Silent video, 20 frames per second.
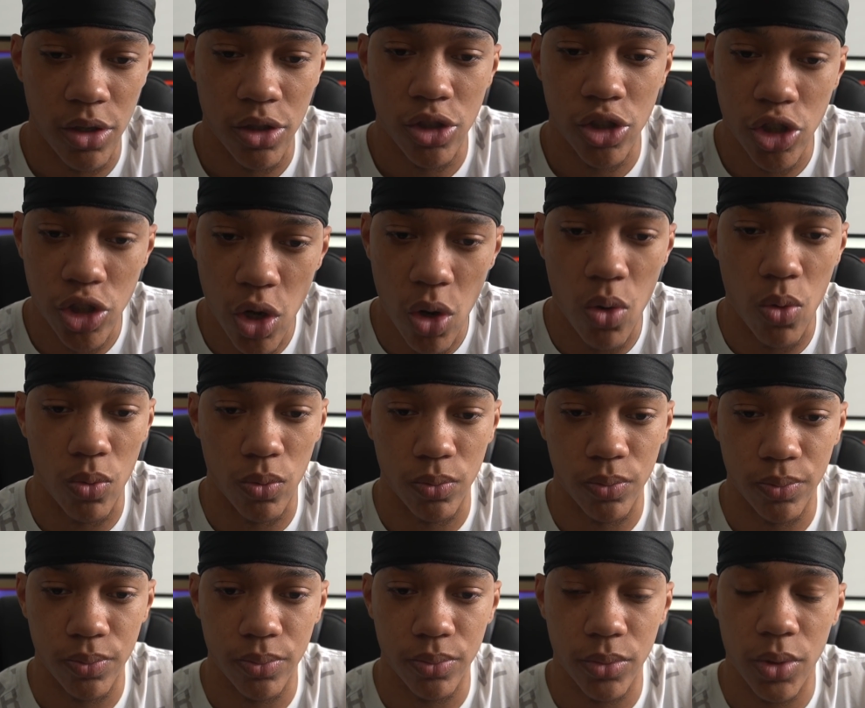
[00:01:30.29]
So,
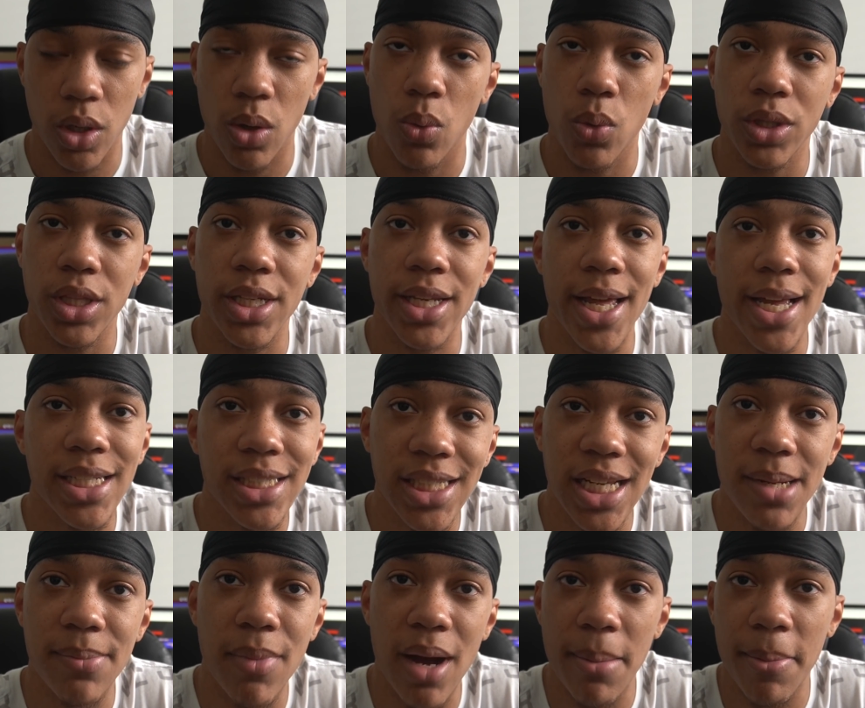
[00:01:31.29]
with the next
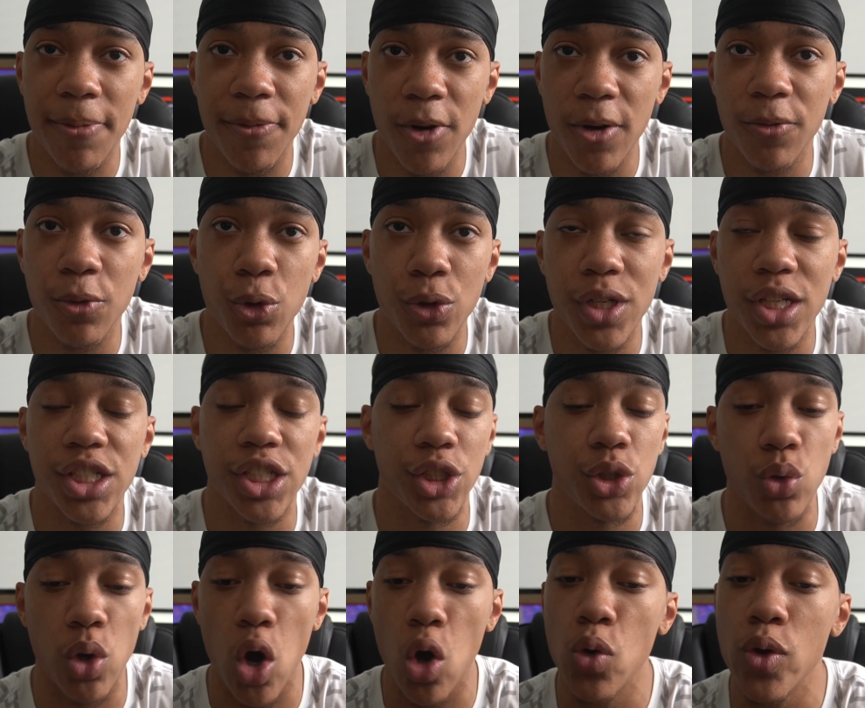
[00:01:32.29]
gen Mamba Forever Edition,
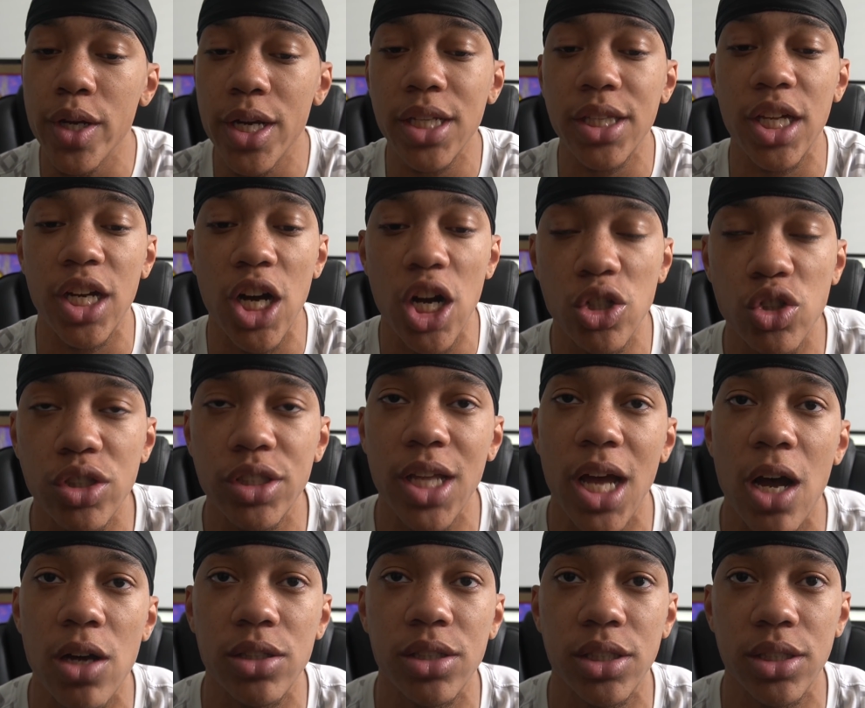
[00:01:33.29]
you only get the
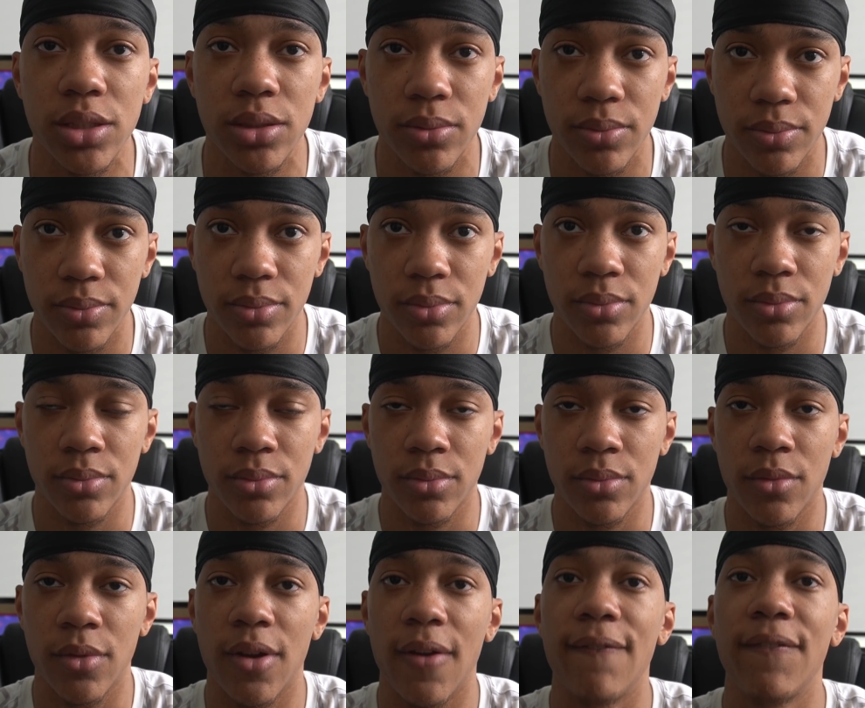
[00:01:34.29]
100,000
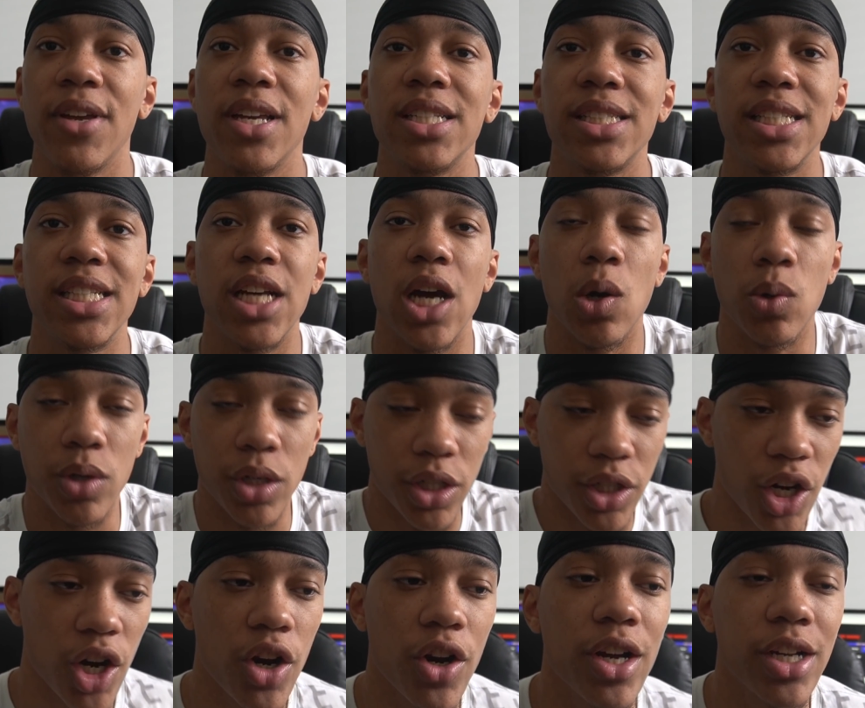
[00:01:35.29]
VC on the
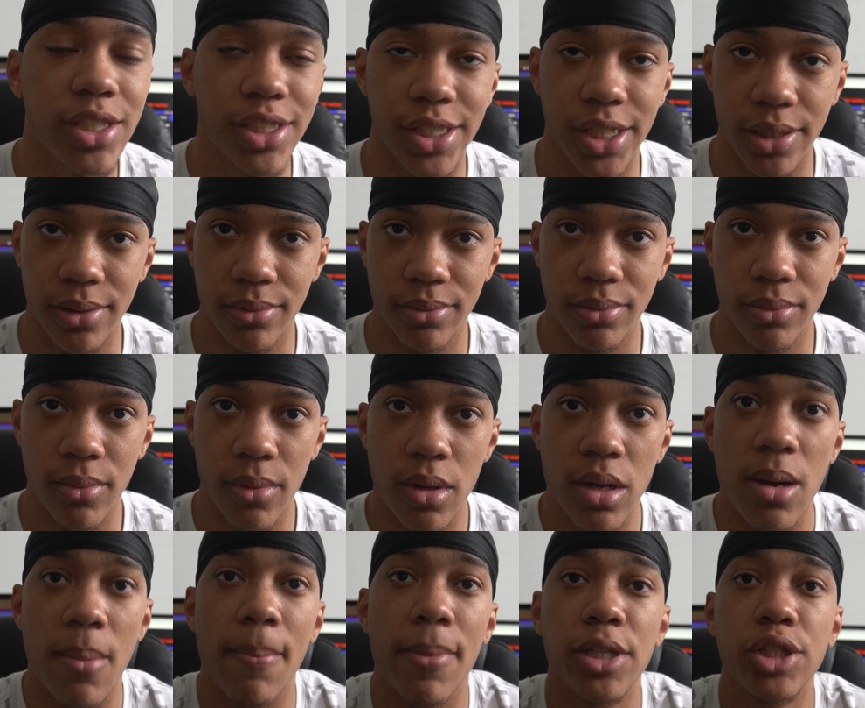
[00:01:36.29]
current gen,
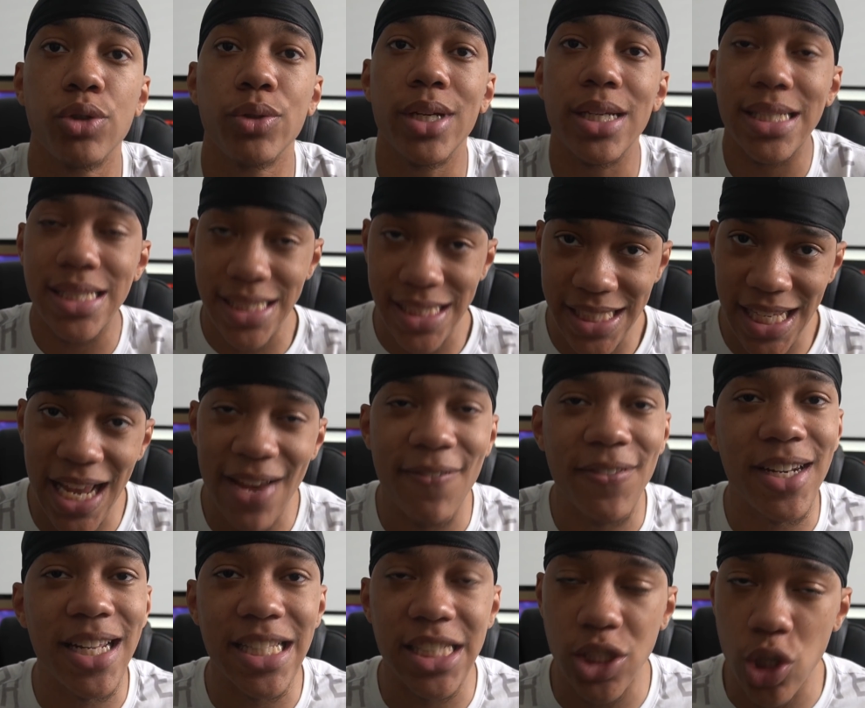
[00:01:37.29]
but you get
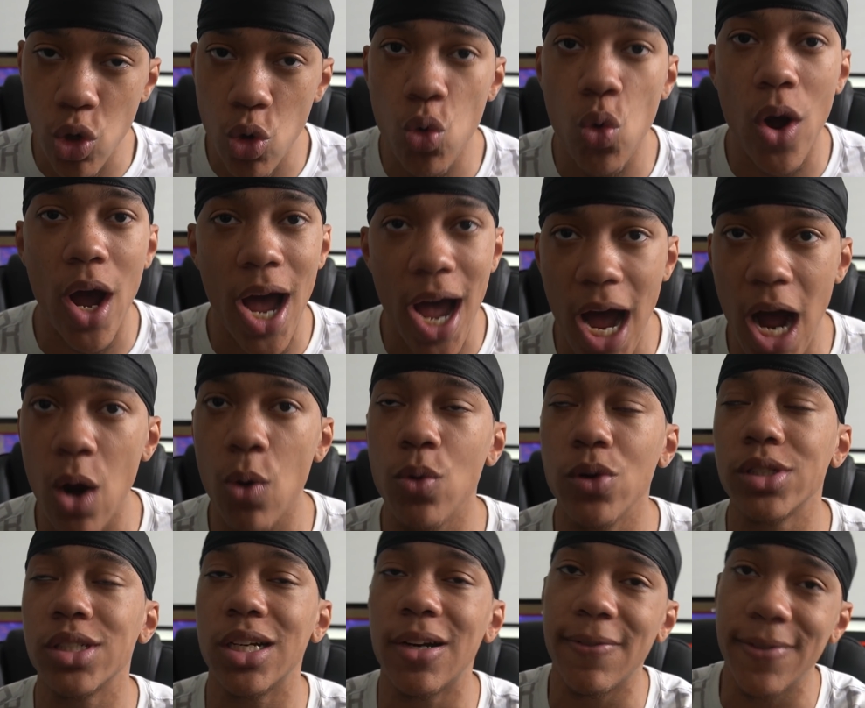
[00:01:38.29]
72
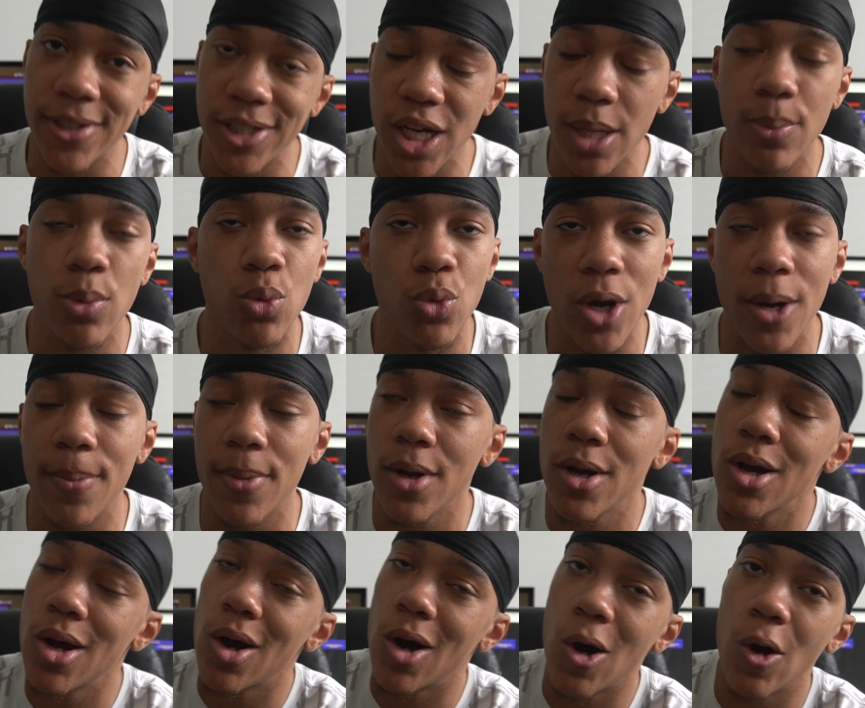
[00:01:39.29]
hours of double rep
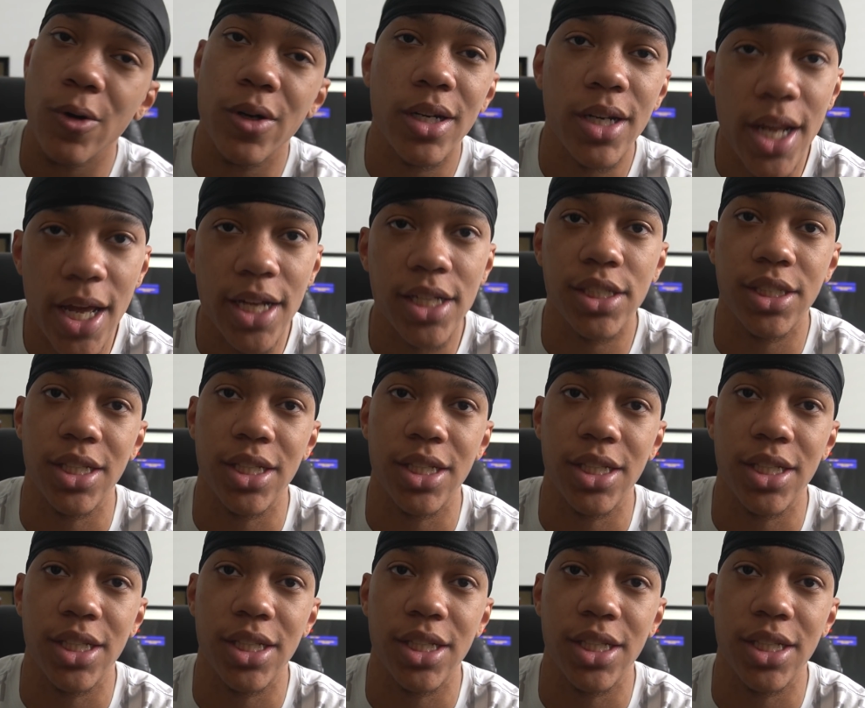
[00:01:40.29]
on the next